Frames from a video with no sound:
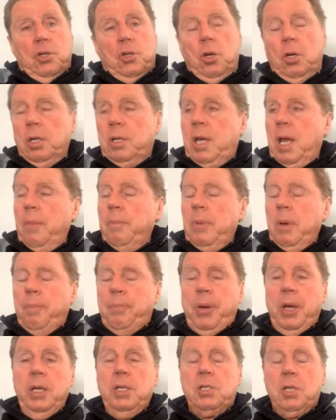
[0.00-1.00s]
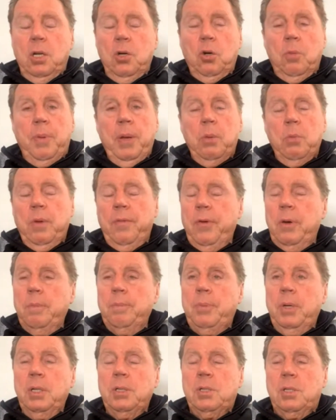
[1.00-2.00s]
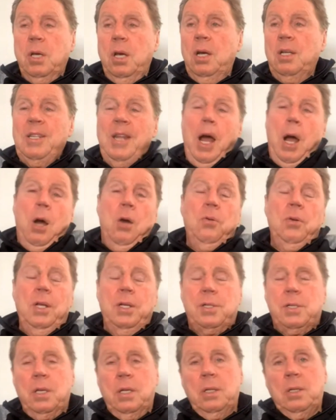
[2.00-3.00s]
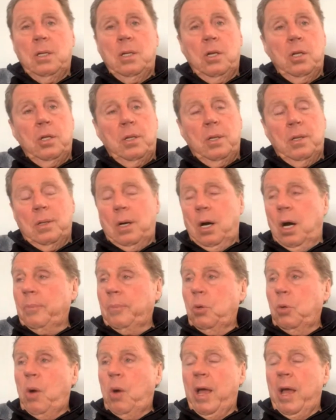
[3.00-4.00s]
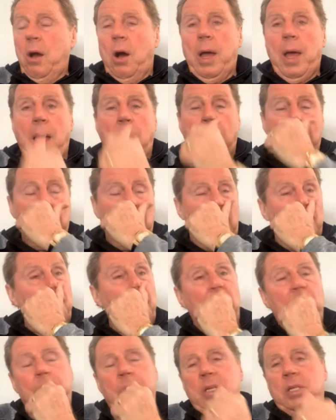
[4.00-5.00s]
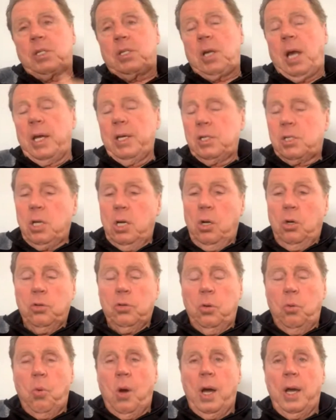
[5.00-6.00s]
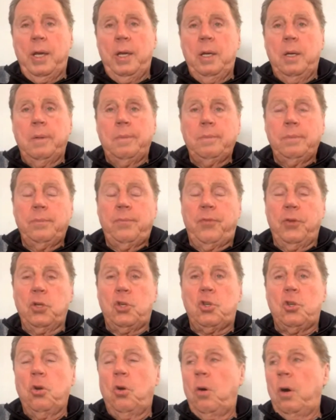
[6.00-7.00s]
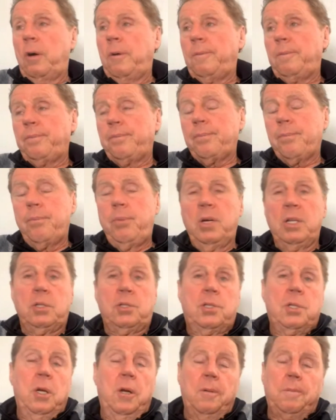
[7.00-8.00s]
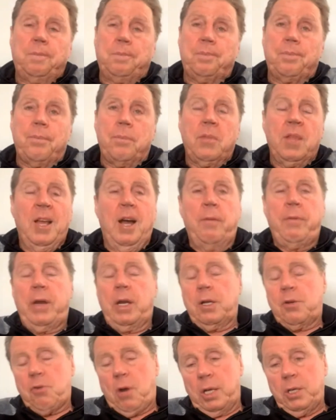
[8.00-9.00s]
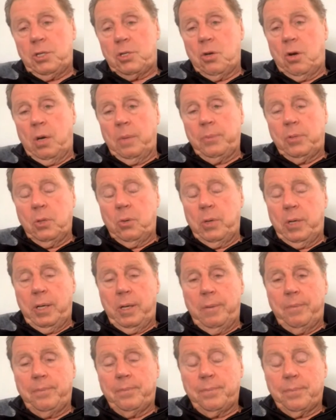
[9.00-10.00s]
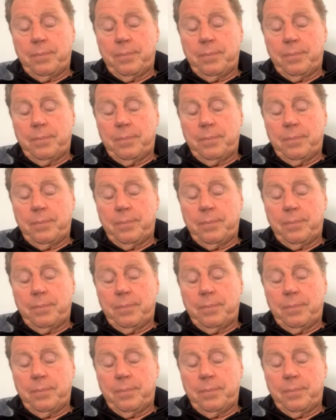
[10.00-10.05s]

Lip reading: have kept my peace a little bit with them, but no, listen, I'm the way I am. I've made mistakes along the way, for sure, but I've had a great time doing it.